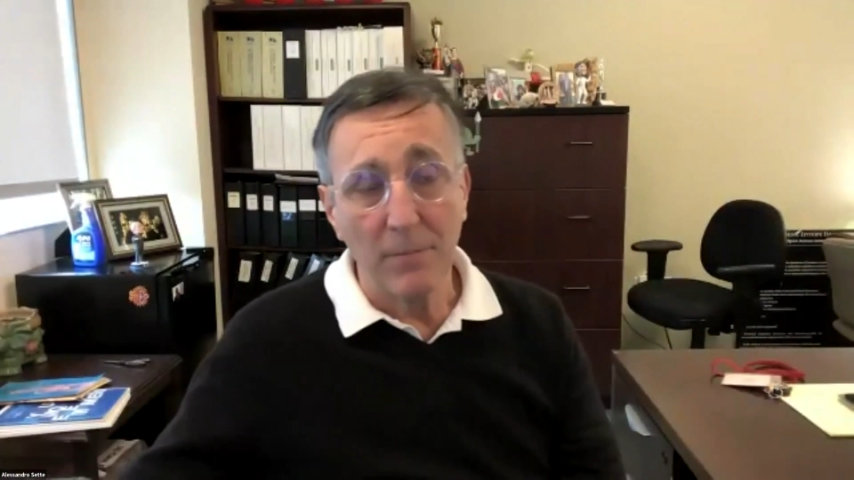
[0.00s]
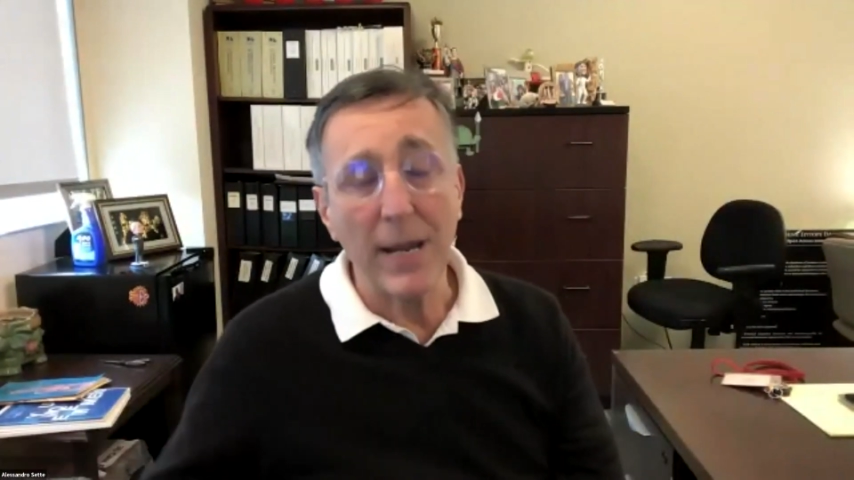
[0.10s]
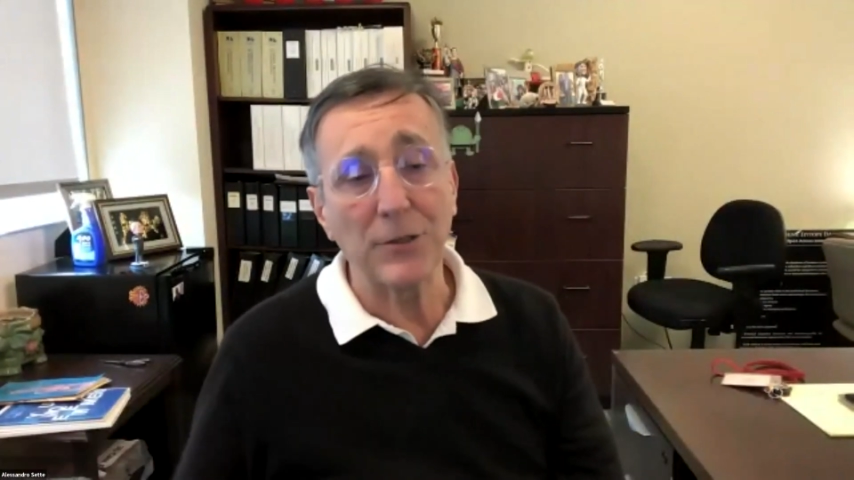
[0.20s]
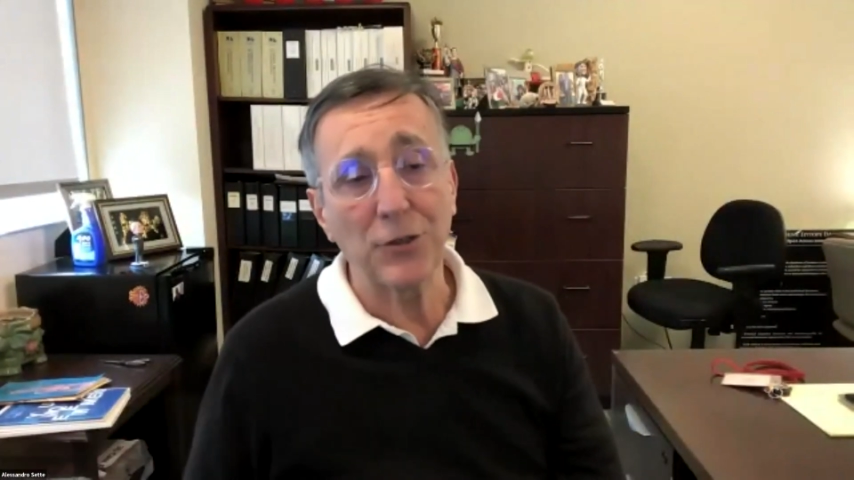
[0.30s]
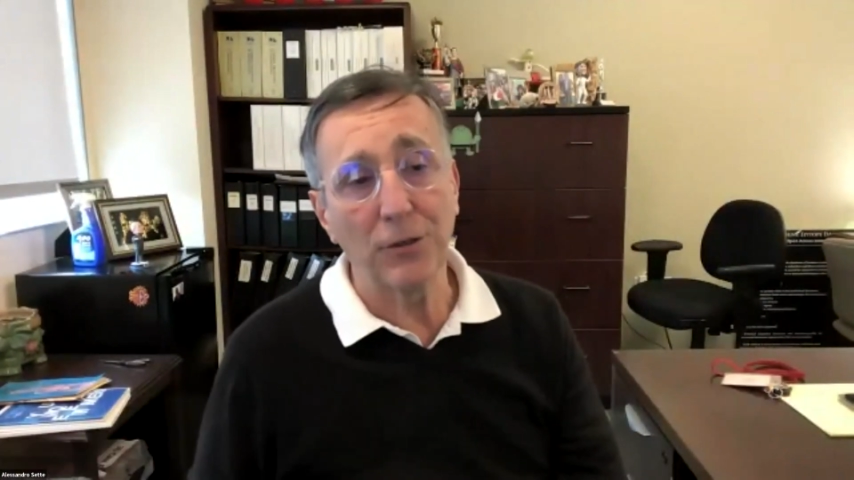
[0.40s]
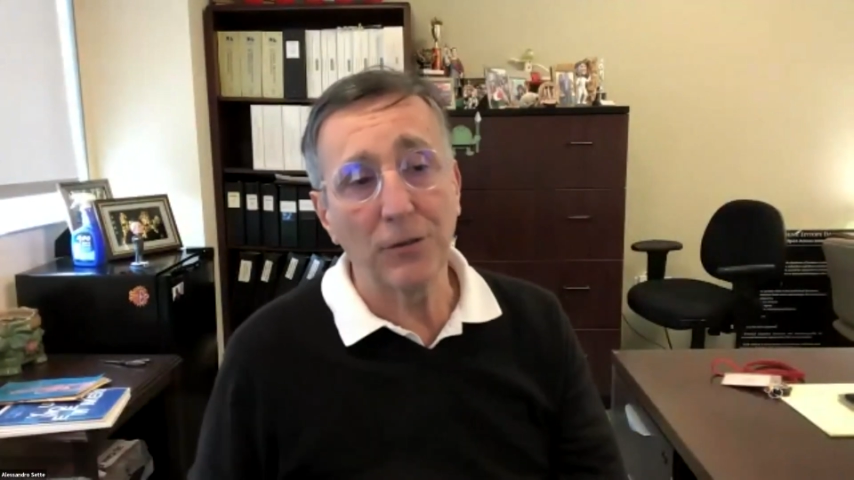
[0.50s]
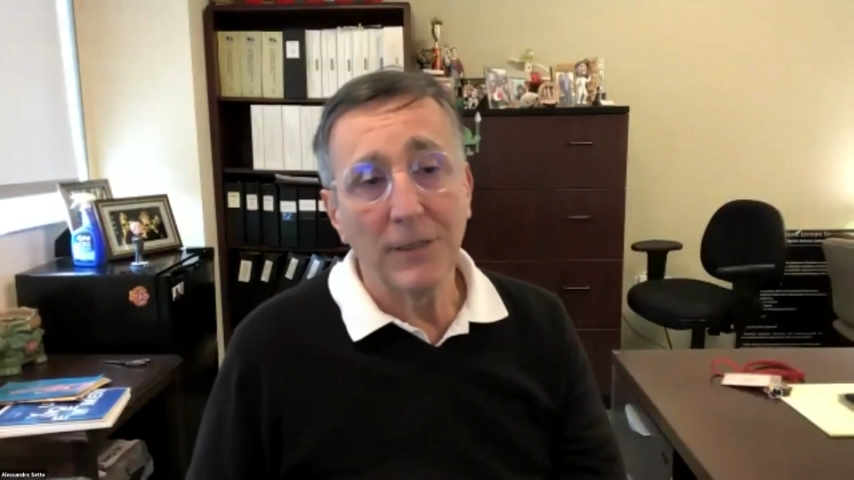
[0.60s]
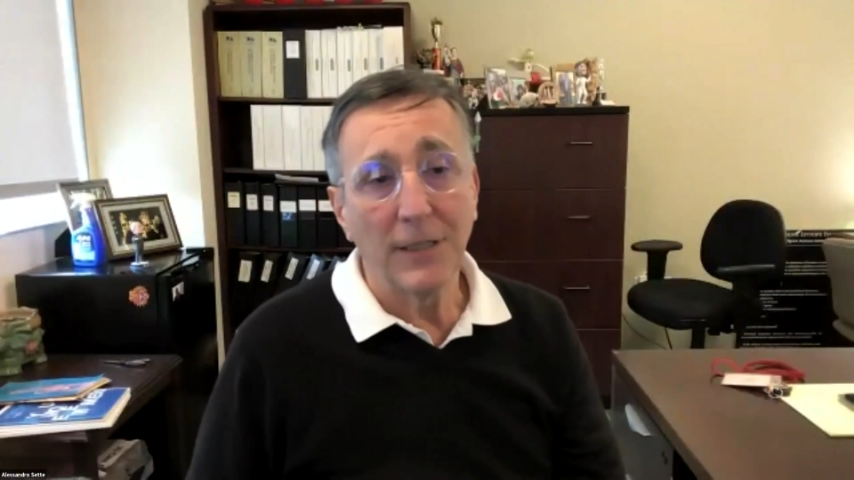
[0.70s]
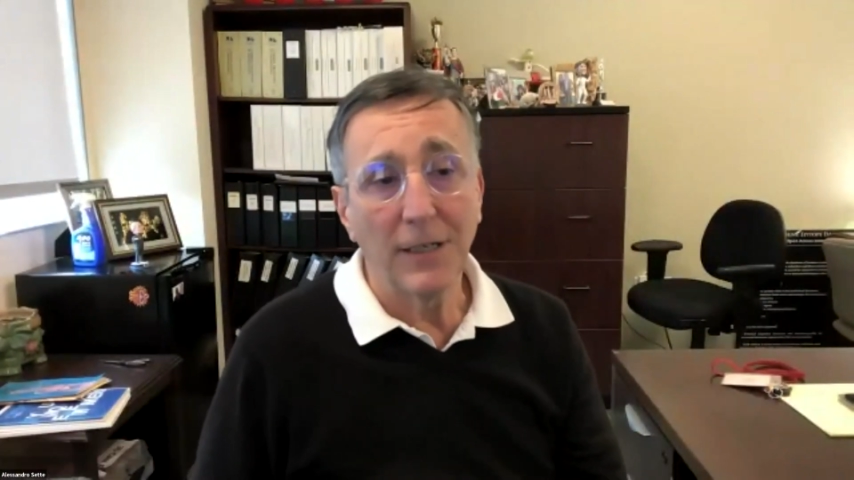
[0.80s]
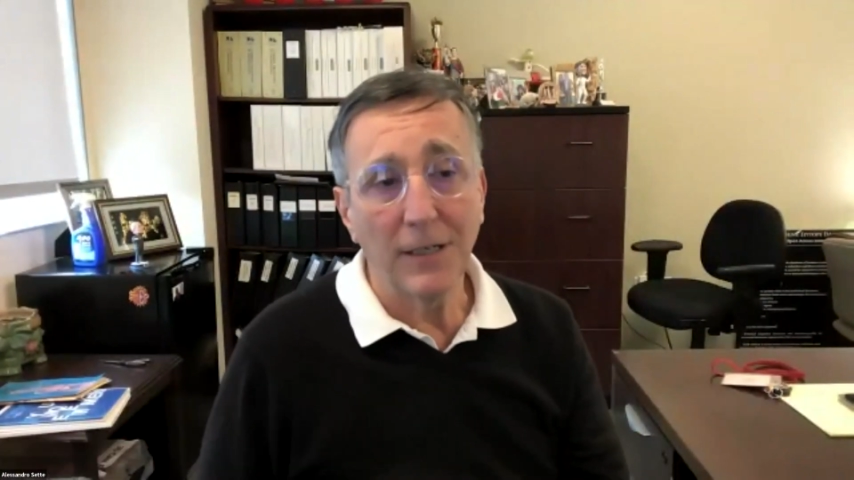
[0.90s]

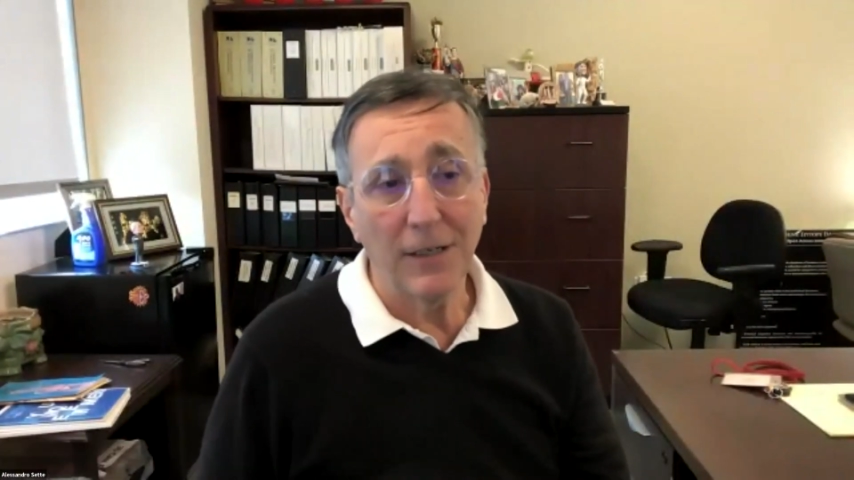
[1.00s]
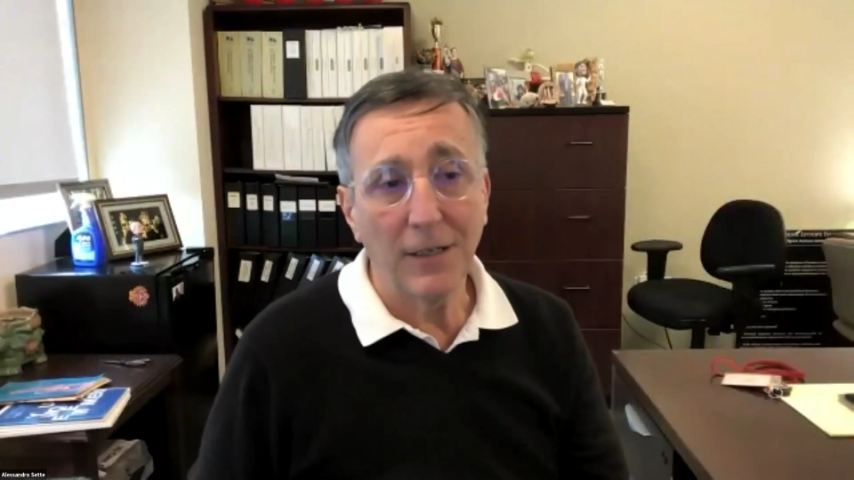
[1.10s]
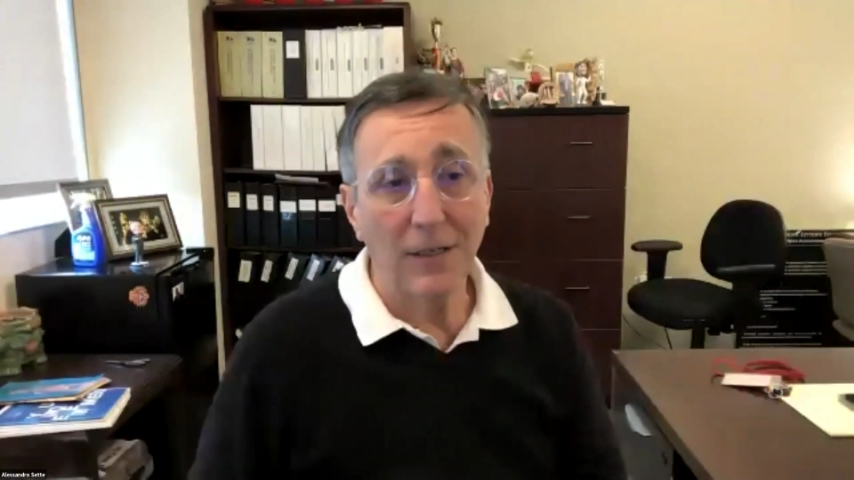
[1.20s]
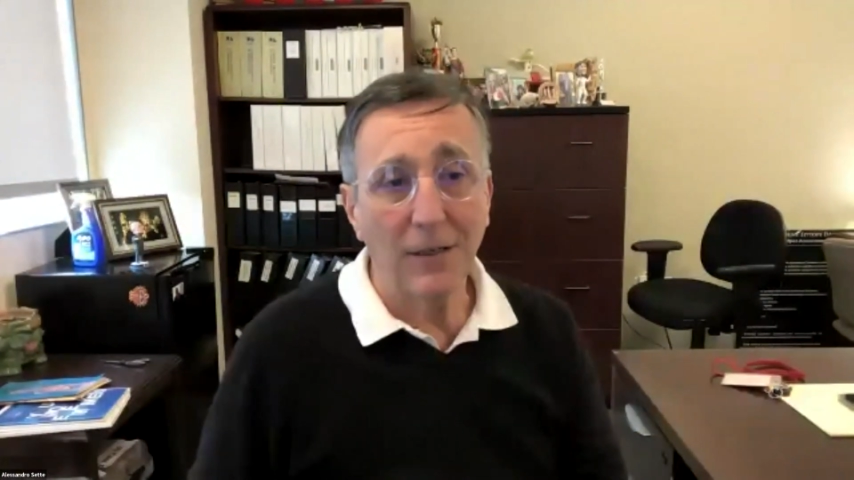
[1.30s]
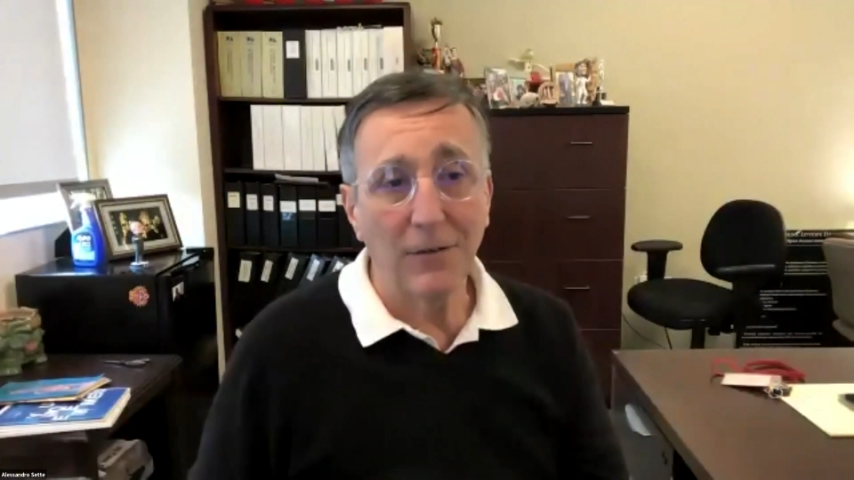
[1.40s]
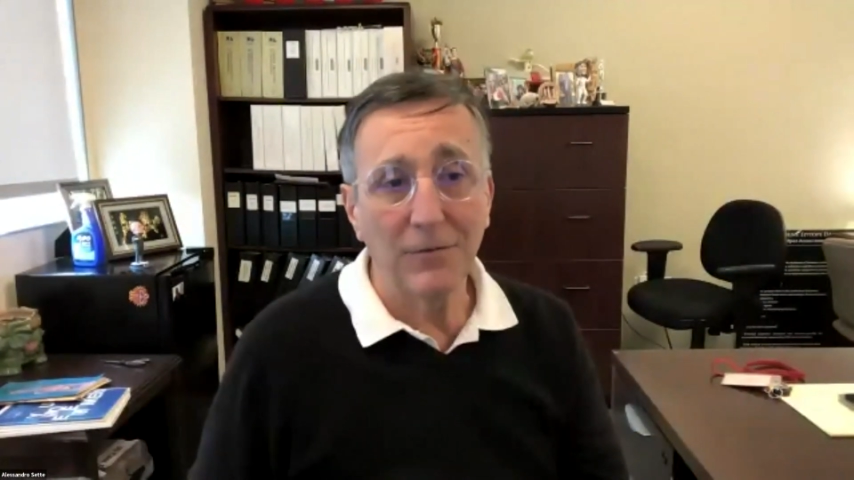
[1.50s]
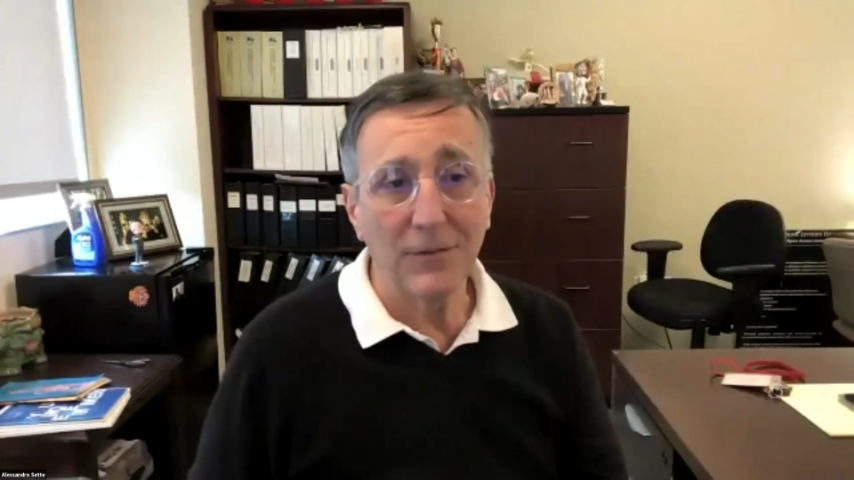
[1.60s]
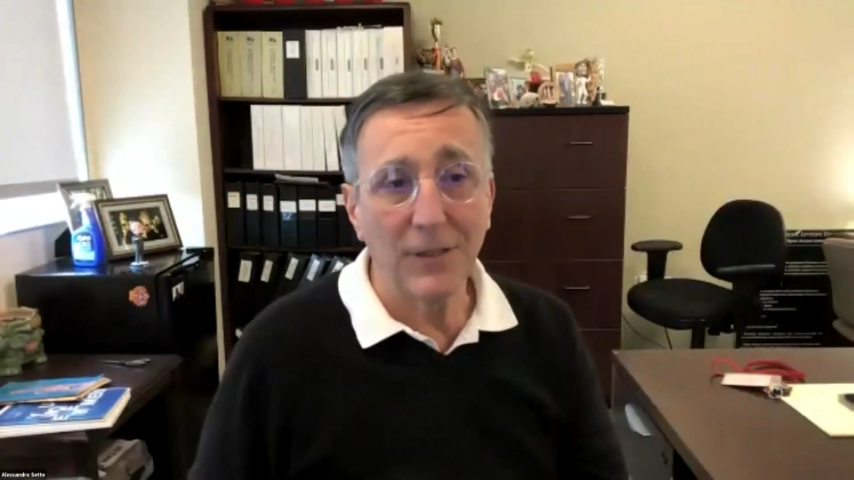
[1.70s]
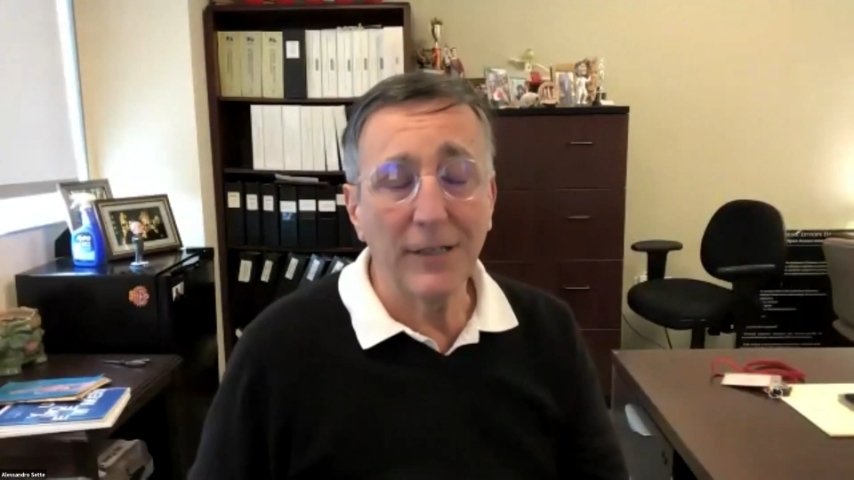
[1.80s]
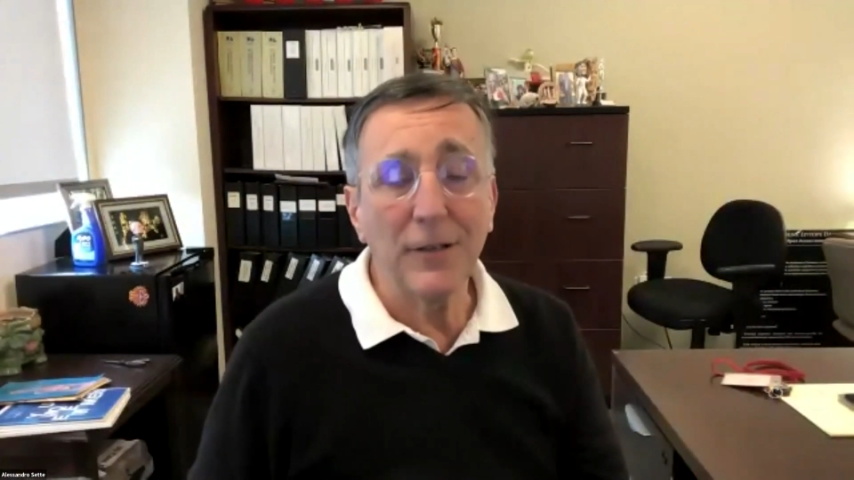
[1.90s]
measure,
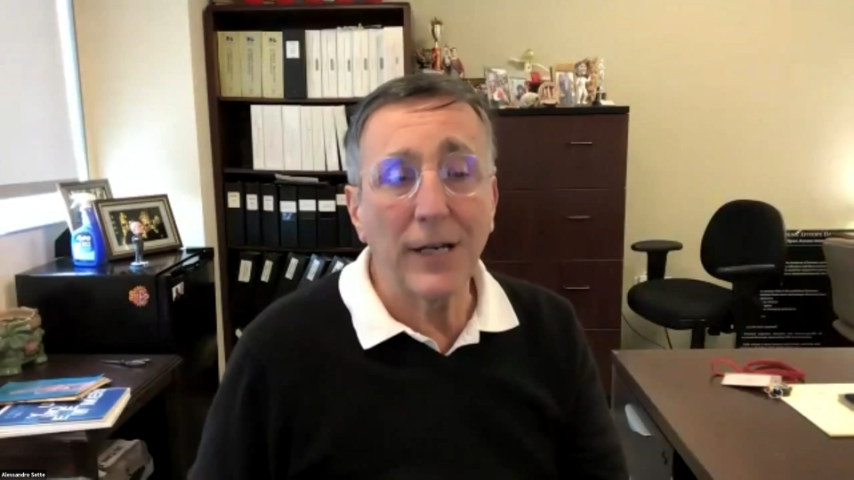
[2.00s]
and